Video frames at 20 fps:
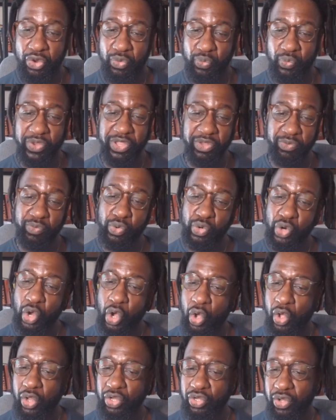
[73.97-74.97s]
we will
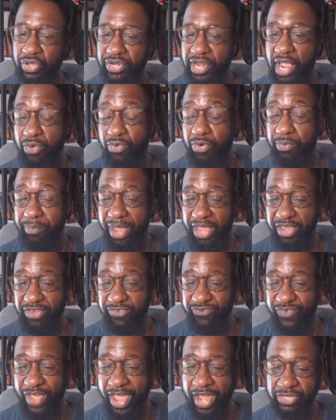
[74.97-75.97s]
call on our
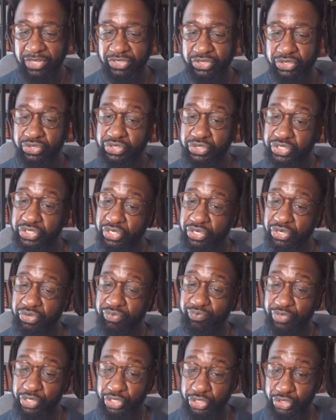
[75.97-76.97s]
manufacturers
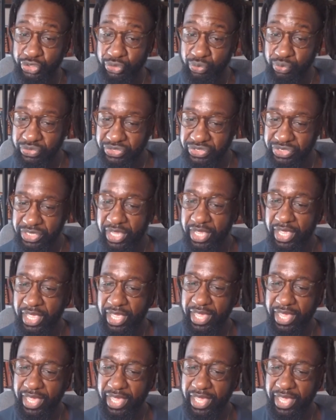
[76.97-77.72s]
to reduce